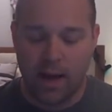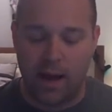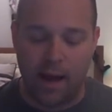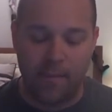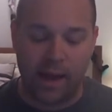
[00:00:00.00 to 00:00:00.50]

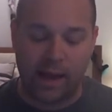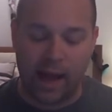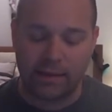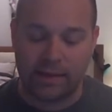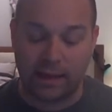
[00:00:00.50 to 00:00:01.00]
And
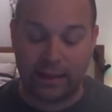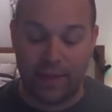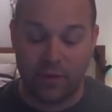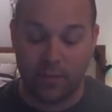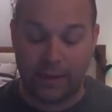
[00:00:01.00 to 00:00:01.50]
God said,
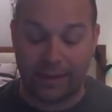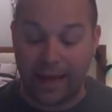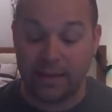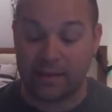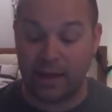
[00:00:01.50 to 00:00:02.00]
let there be
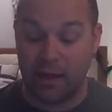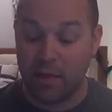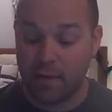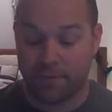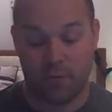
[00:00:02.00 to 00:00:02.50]
lights
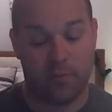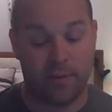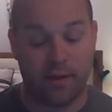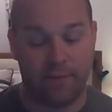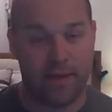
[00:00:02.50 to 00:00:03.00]
in the
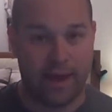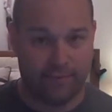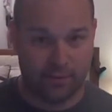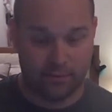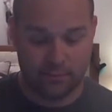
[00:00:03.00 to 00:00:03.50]
firmament of the
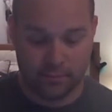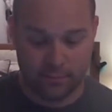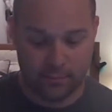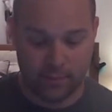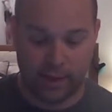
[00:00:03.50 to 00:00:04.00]
heaven,
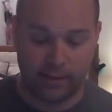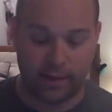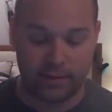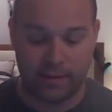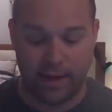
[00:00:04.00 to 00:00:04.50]
okay,
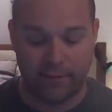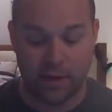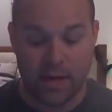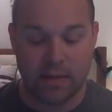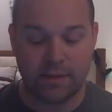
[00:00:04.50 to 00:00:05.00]
lights in
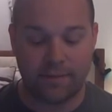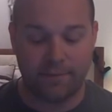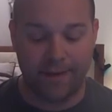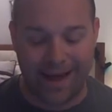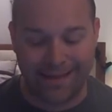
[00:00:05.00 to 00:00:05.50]
heaven, to
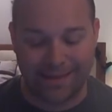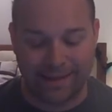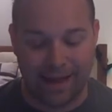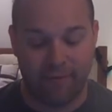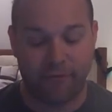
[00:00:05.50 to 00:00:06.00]
divide the
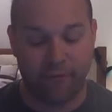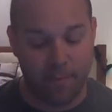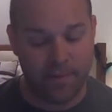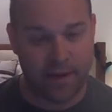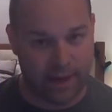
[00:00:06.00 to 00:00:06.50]
day
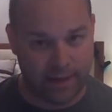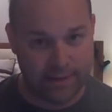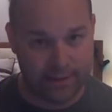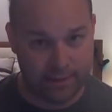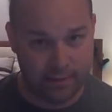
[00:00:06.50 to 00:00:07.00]
from the
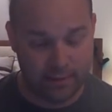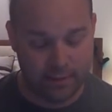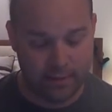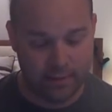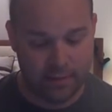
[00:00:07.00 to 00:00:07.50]
night.
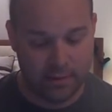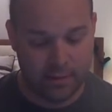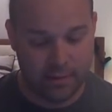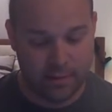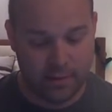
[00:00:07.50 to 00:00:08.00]

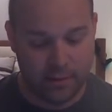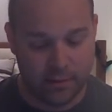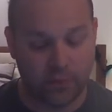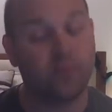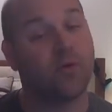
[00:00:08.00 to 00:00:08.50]

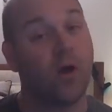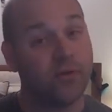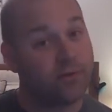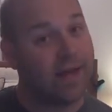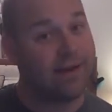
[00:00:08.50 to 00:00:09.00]
So there's
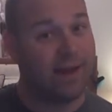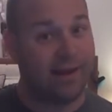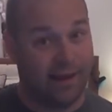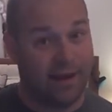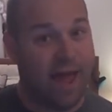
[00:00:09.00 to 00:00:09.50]
also day and
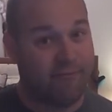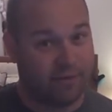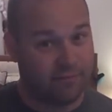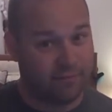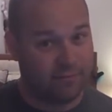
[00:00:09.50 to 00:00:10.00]
night in
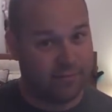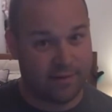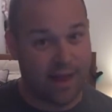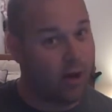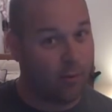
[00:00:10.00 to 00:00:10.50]
heaven.
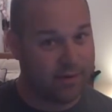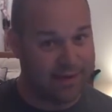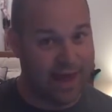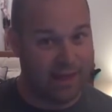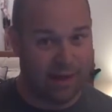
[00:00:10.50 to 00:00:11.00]
It's not always
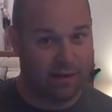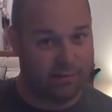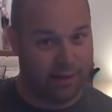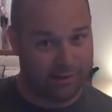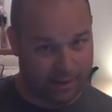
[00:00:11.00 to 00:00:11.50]
day there,
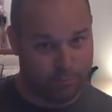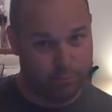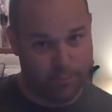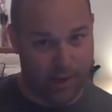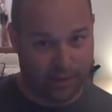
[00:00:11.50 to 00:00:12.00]
like
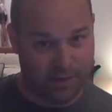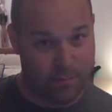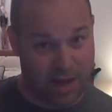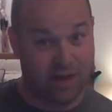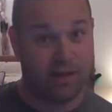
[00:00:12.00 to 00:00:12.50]
they
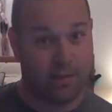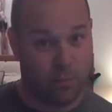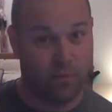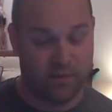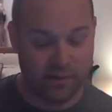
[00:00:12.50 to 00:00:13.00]
paint it in
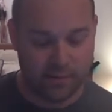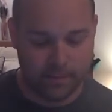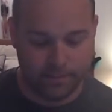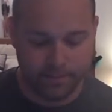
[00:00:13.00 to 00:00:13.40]
the movies.